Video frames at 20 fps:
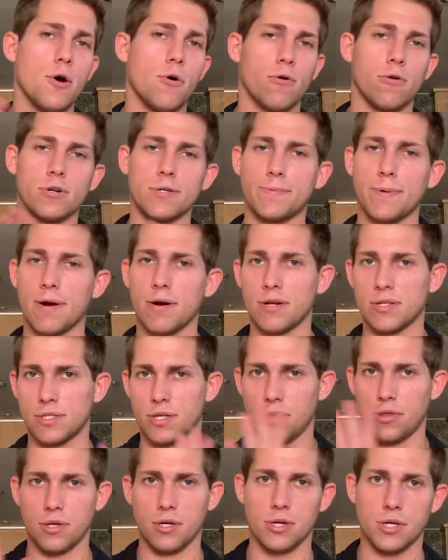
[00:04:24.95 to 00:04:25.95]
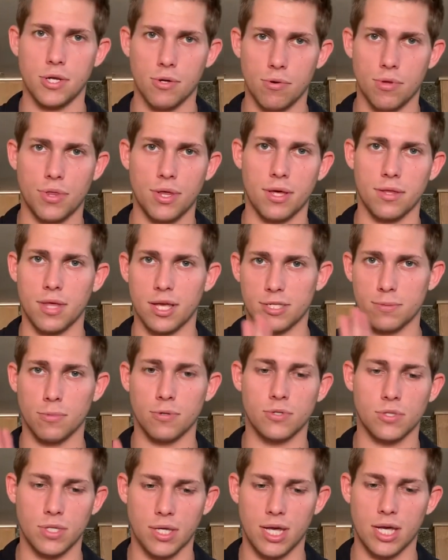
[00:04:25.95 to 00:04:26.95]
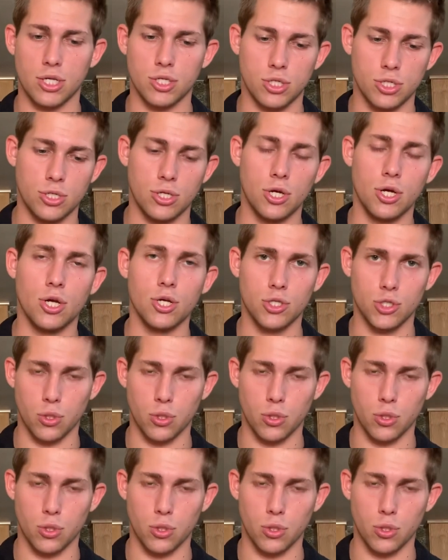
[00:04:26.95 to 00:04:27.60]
Horsepower has nothing to do with it. That's mostly engine.